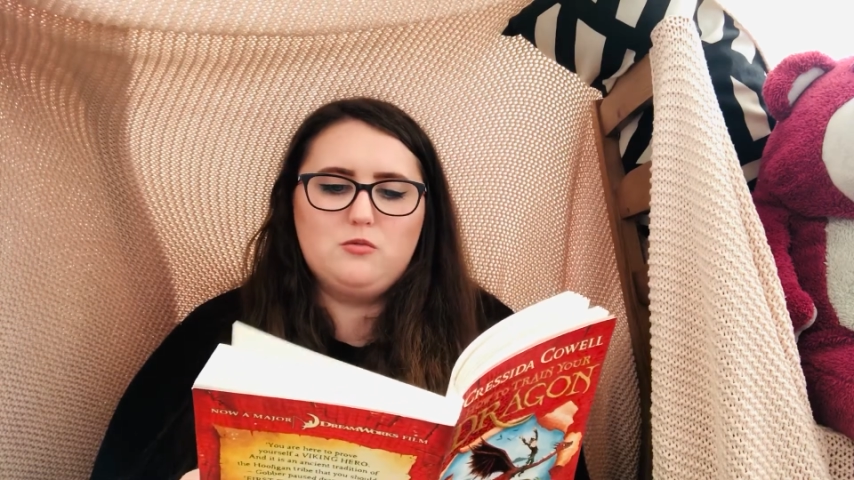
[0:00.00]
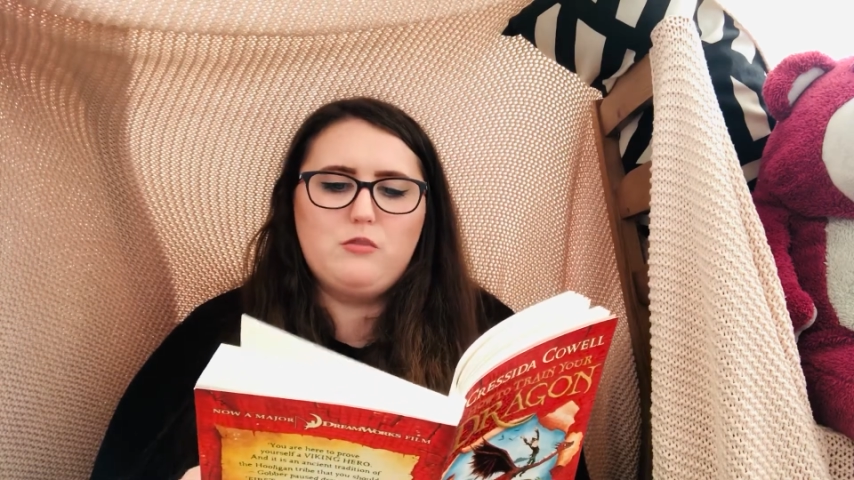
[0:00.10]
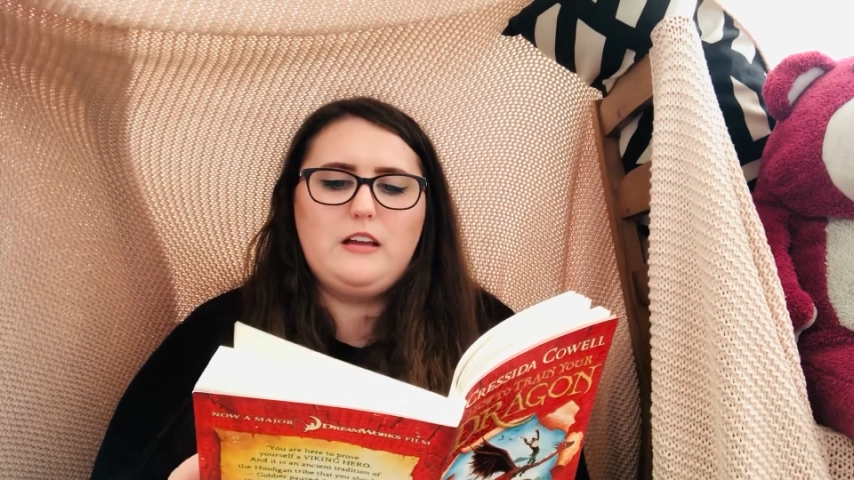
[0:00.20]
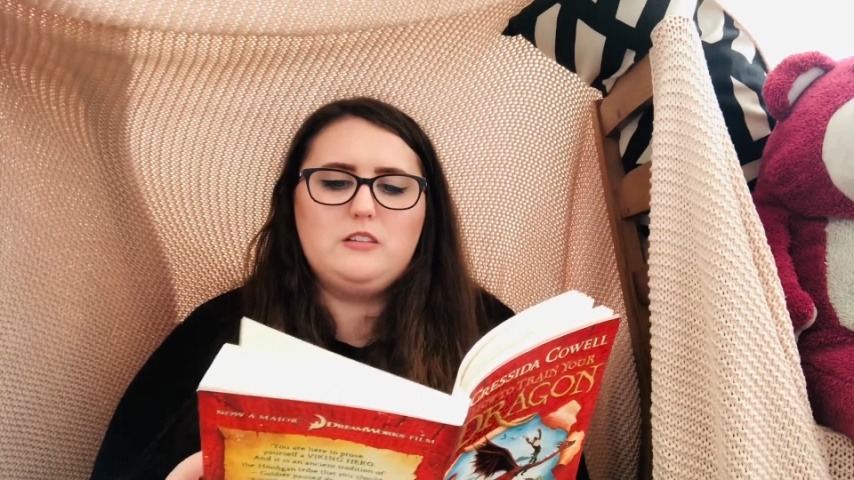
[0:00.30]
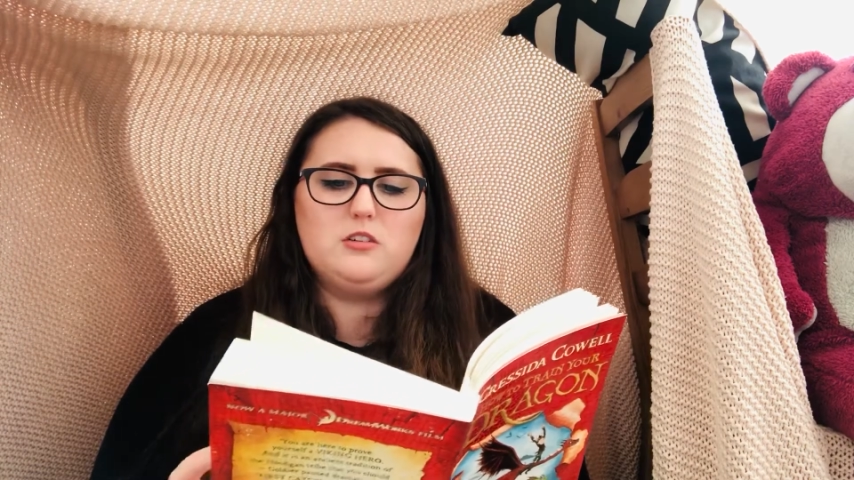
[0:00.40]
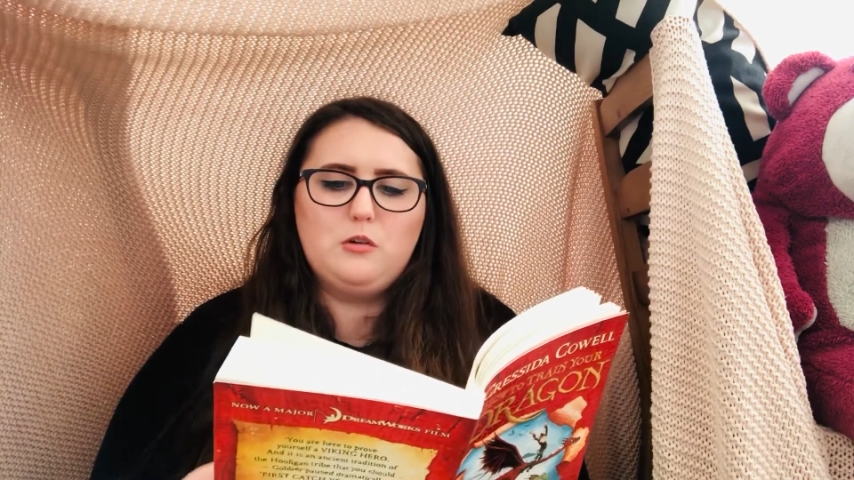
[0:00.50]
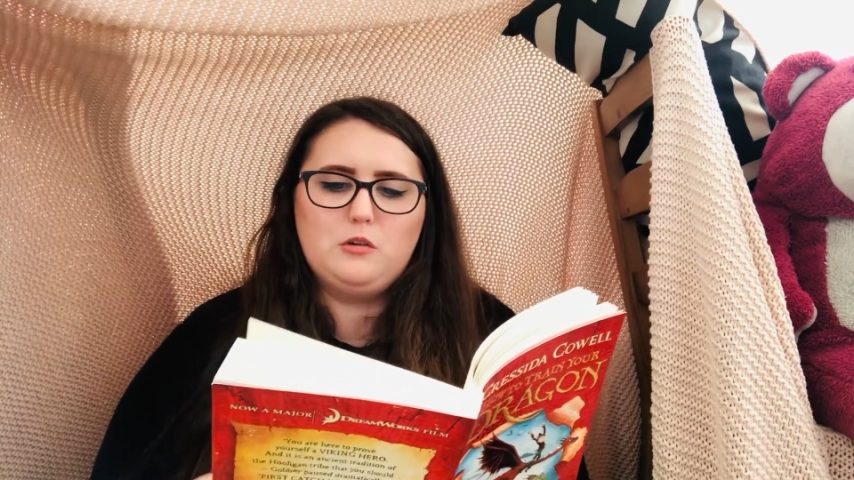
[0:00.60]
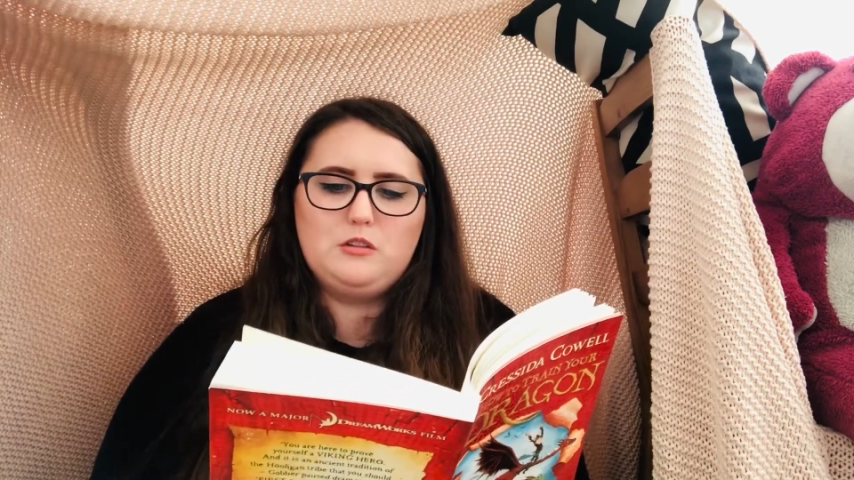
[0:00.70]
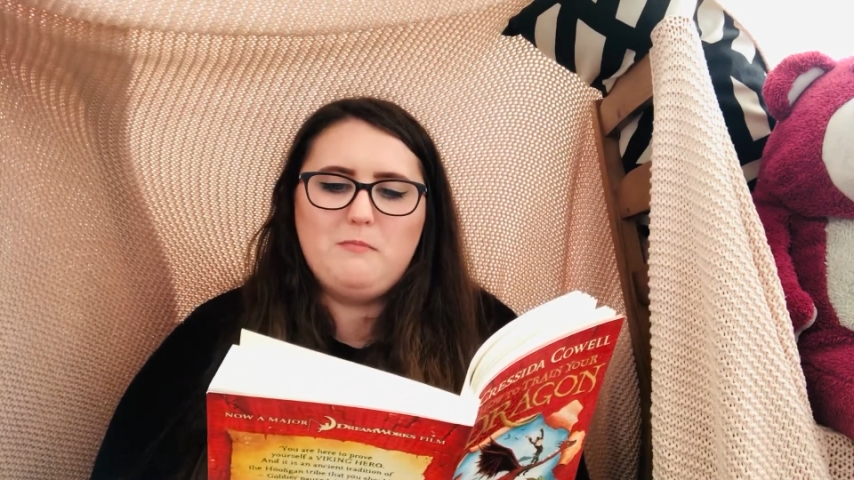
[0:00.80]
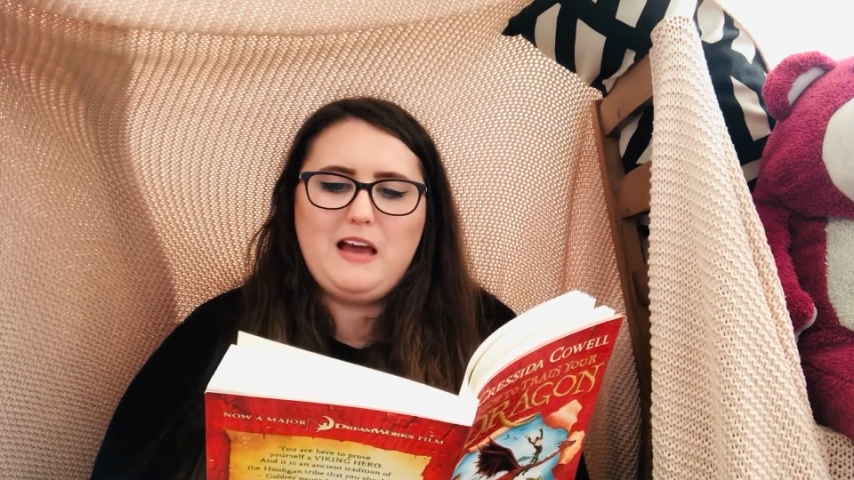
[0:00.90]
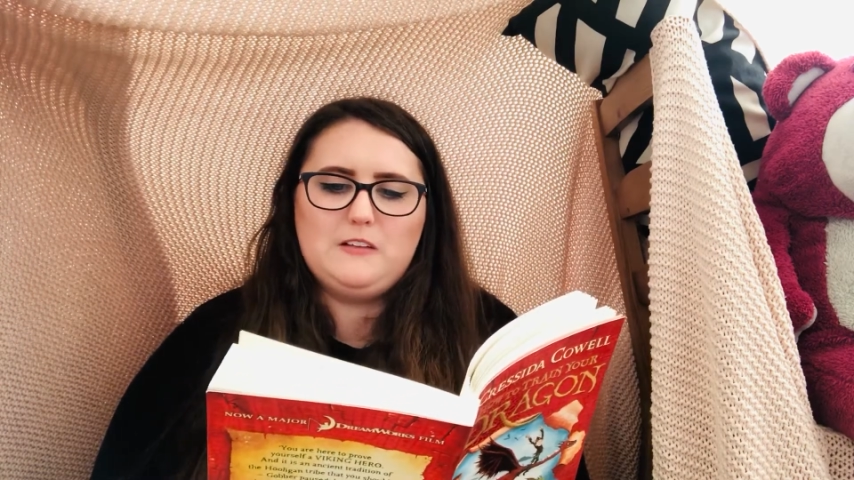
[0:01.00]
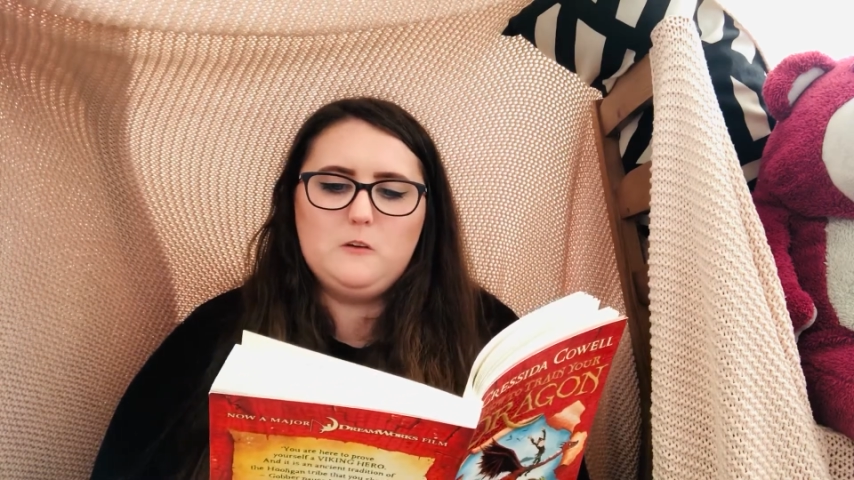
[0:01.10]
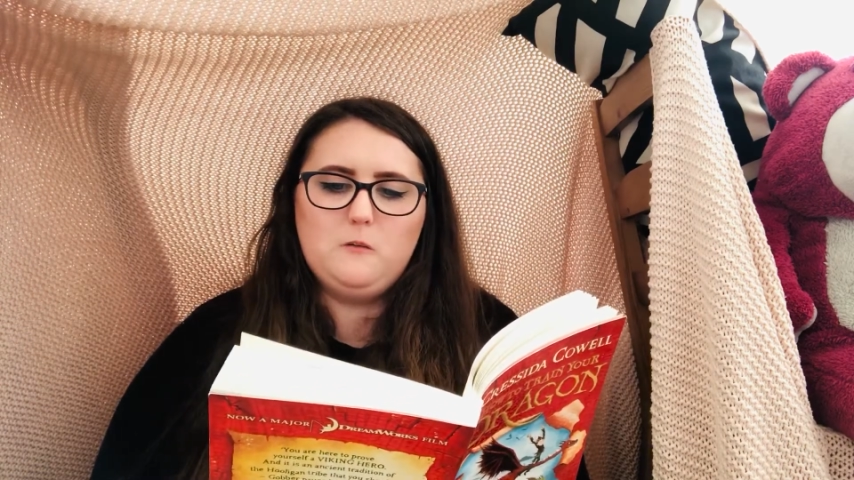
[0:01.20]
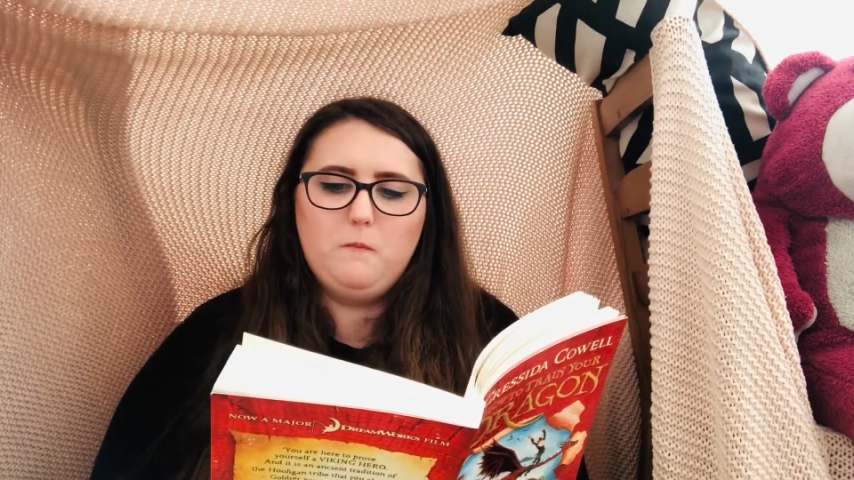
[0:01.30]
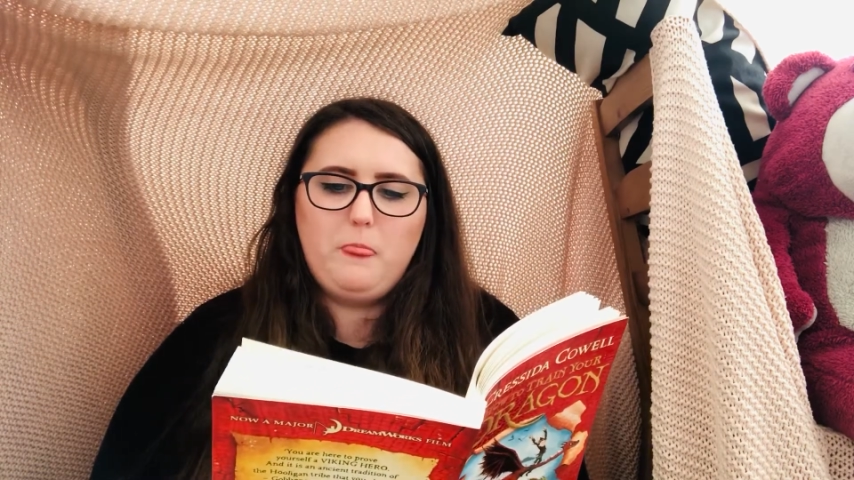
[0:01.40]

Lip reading: raked across the metal.